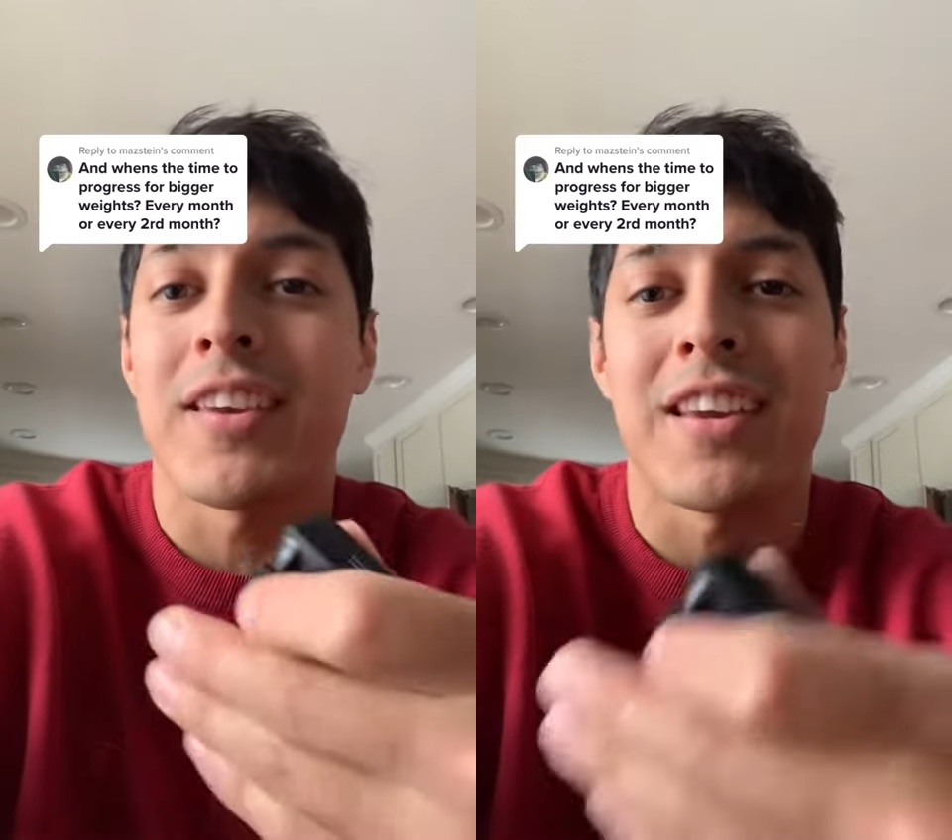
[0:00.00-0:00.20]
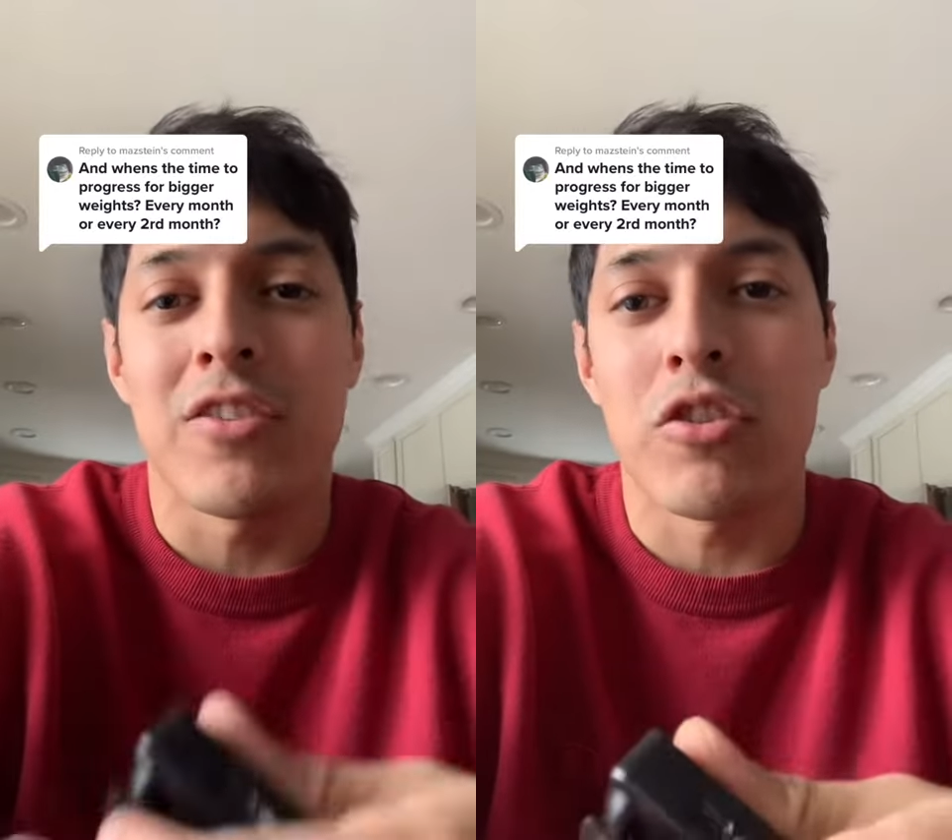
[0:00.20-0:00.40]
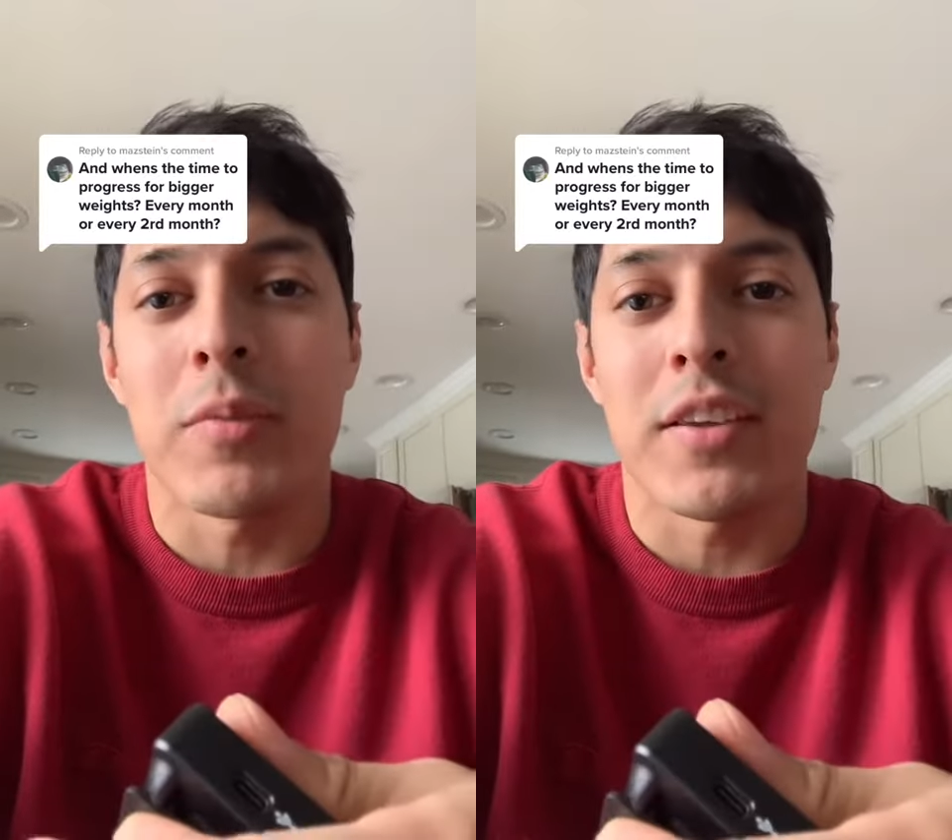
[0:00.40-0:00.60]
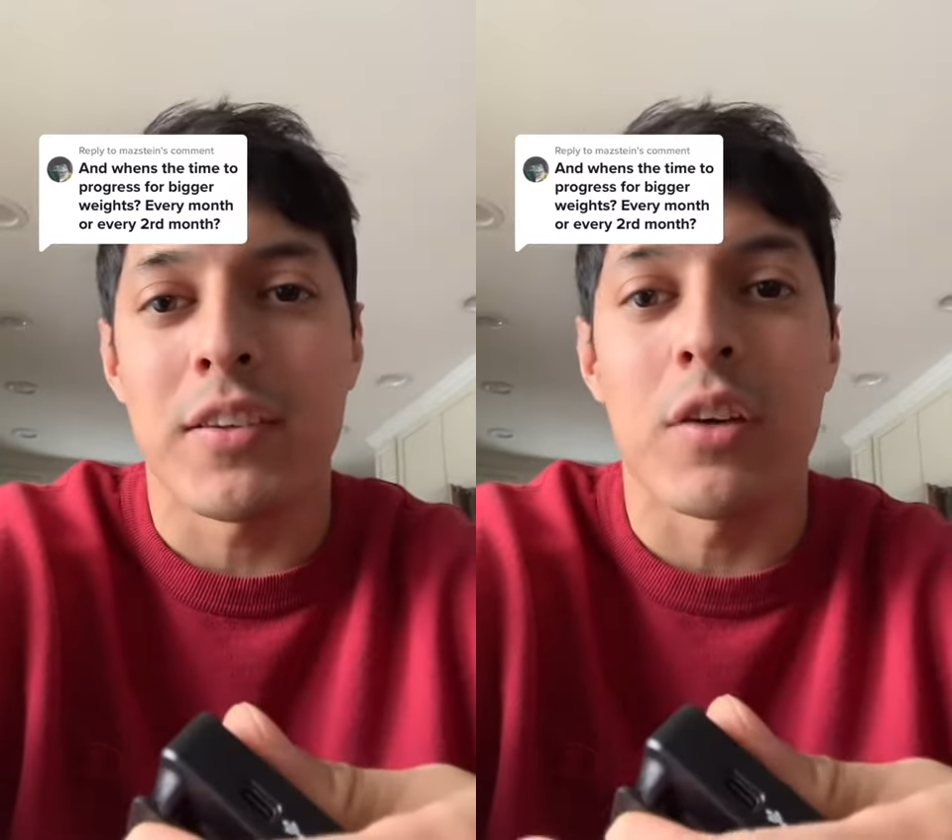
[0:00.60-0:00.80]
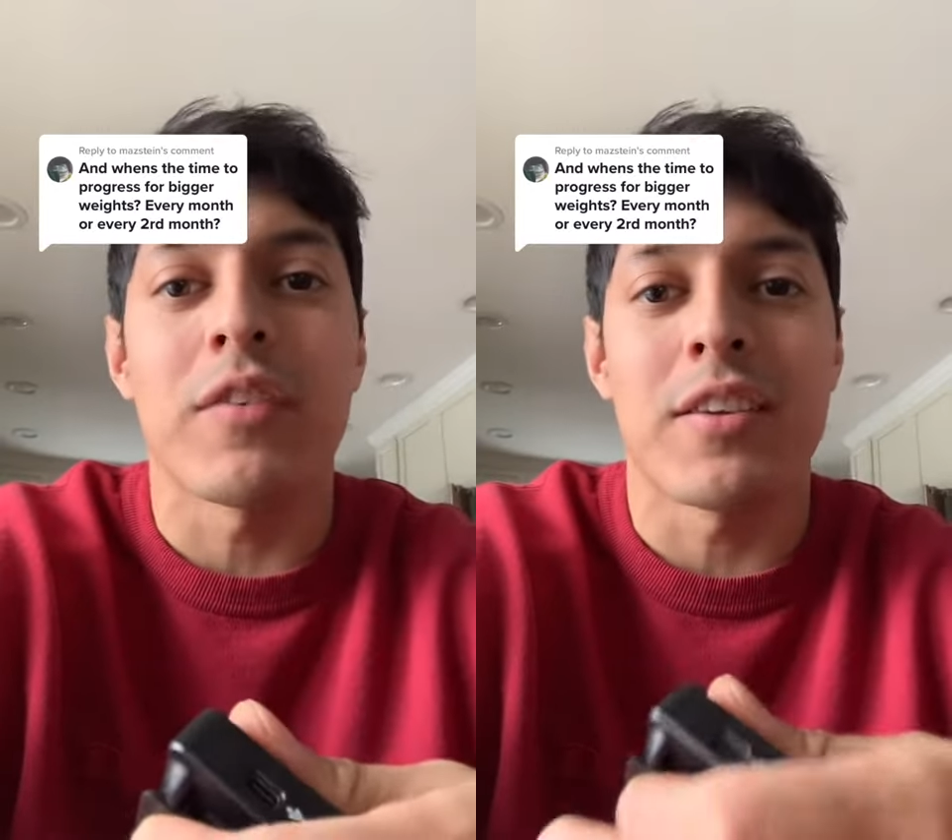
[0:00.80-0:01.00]
injure
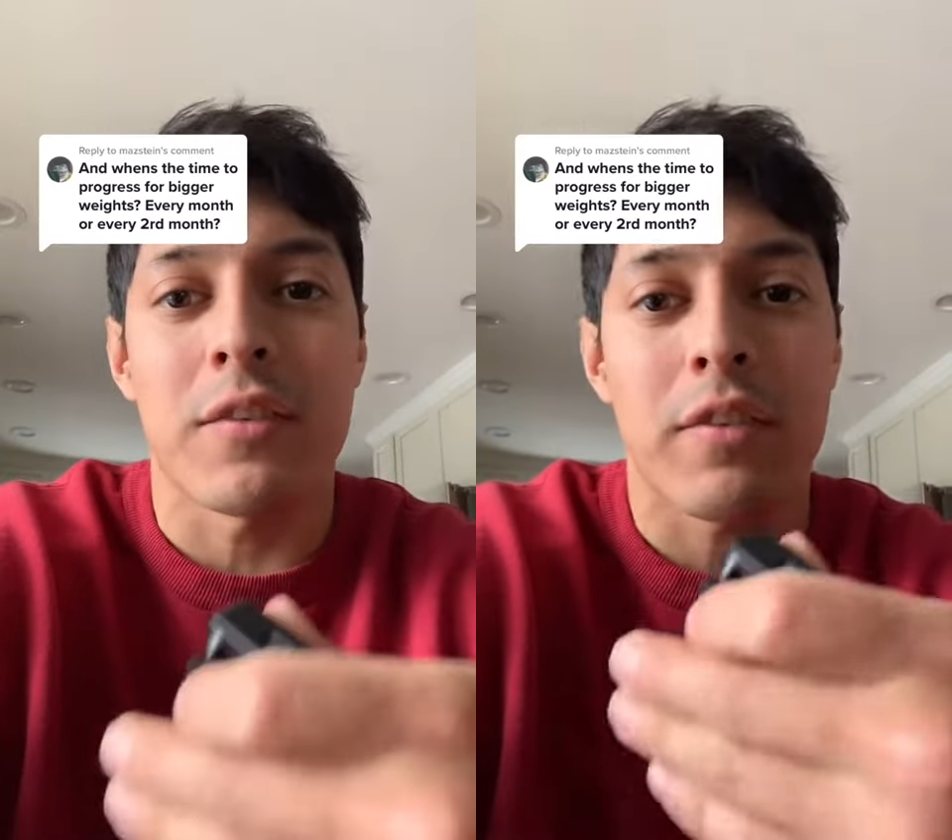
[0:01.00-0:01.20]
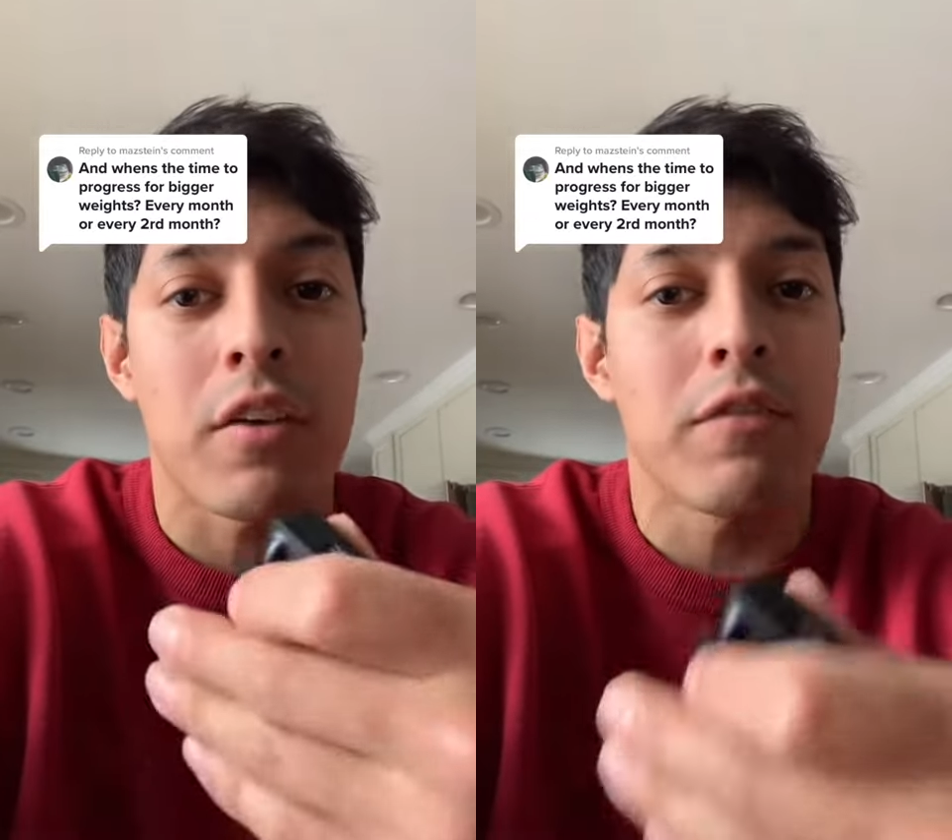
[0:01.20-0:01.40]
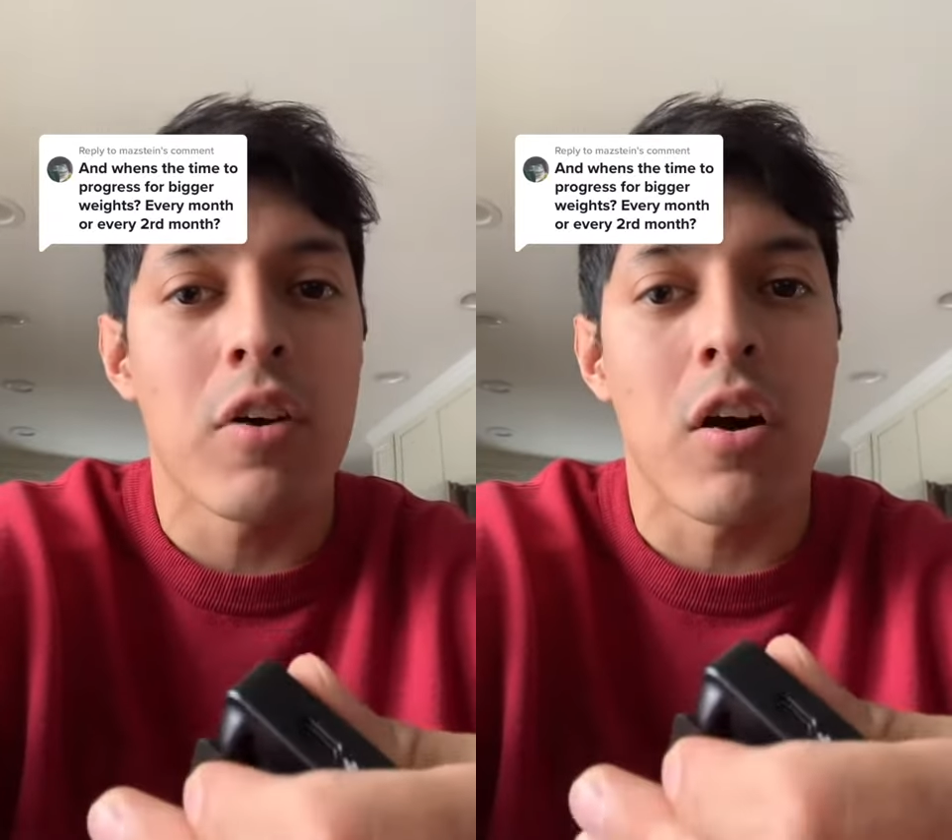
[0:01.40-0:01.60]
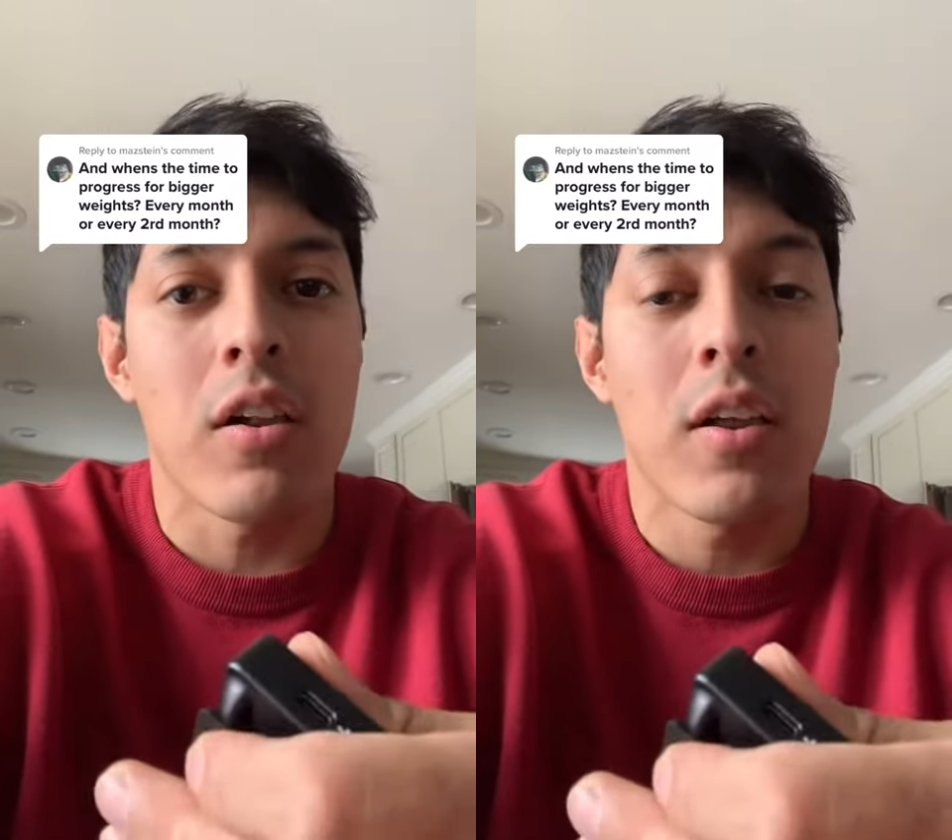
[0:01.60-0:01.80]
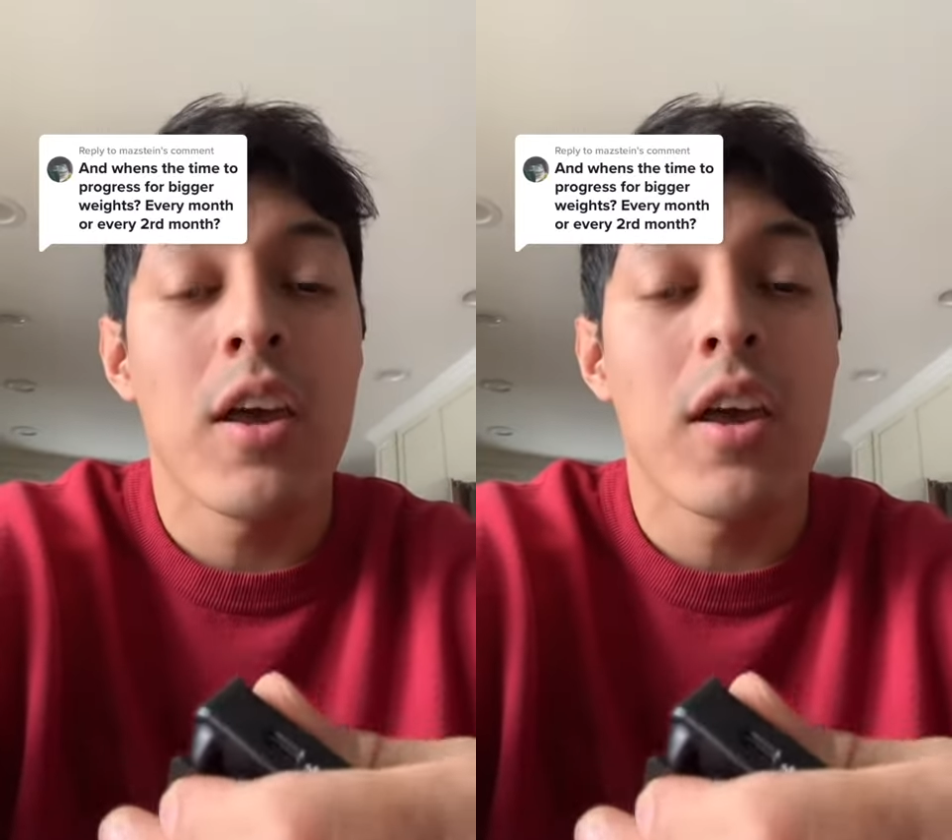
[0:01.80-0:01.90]
myself is if I fall.